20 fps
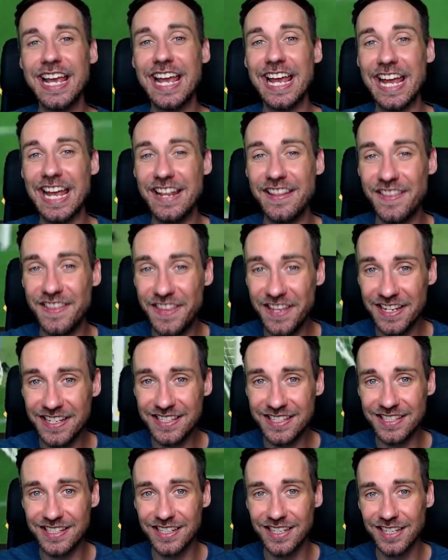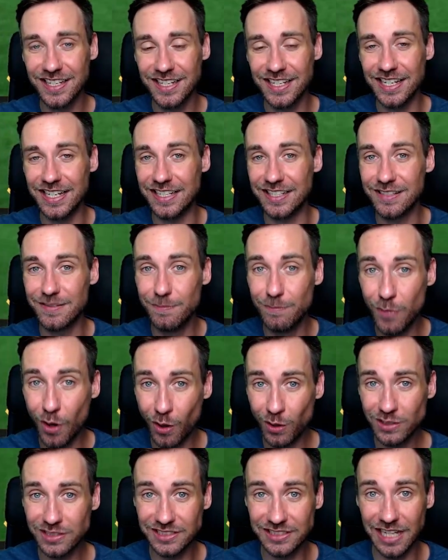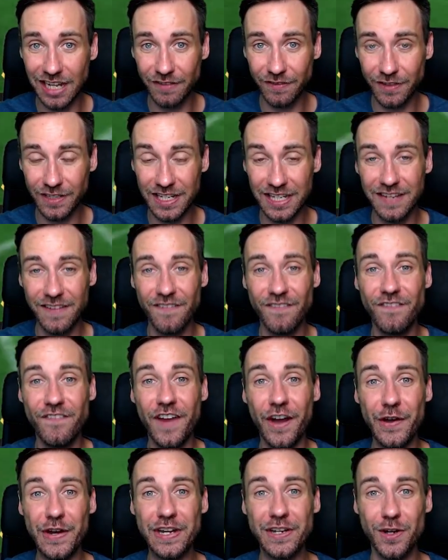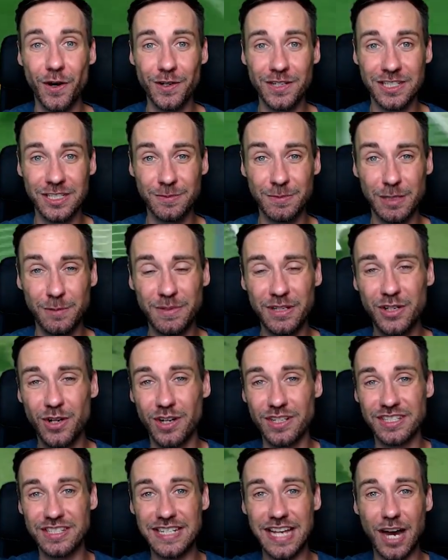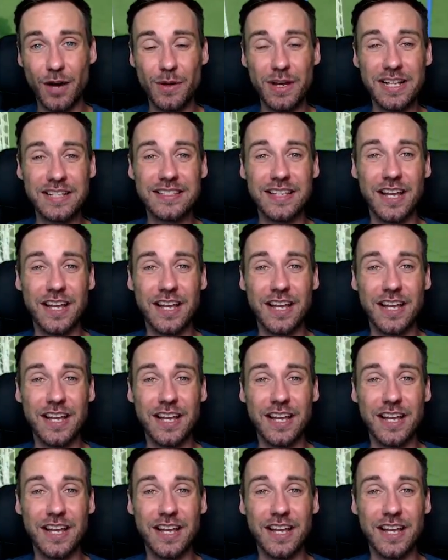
And this is most definitely very noticeable because now it's